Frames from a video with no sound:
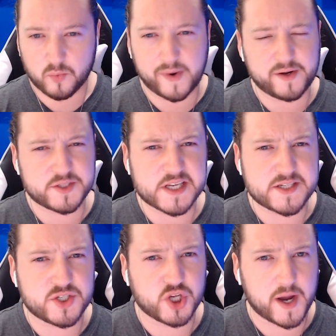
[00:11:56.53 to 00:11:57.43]
What
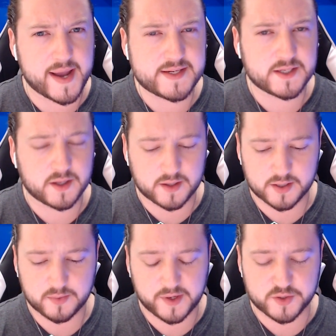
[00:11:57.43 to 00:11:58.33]
uses giant...
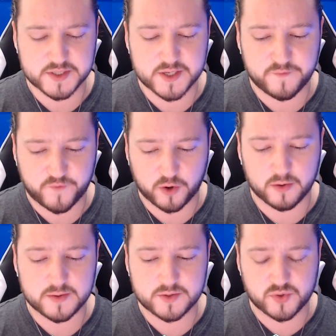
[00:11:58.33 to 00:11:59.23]
What uses
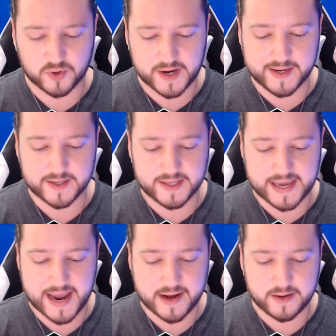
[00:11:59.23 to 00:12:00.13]
Inferno Dragon
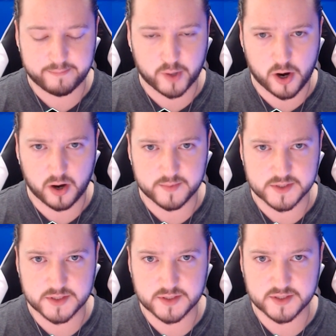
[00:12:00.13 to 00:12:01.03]
Cannon
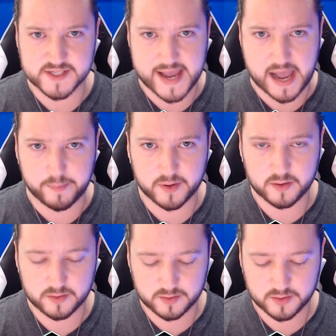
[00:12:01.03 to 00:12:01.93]
Barbs? Zap.
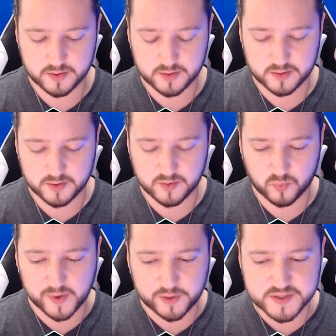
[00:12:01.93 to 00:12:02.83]

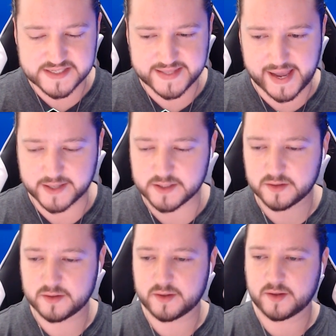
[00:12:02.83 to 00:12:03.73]
What uses that?
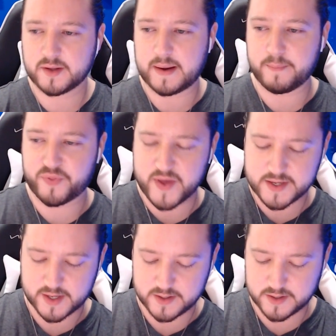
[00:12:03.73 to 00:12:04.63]
I'm
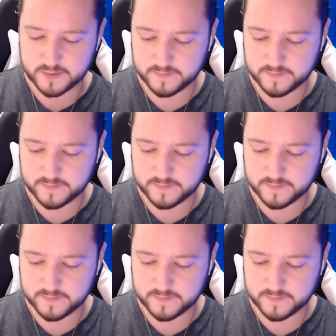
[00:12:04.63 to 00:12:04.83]
thinking.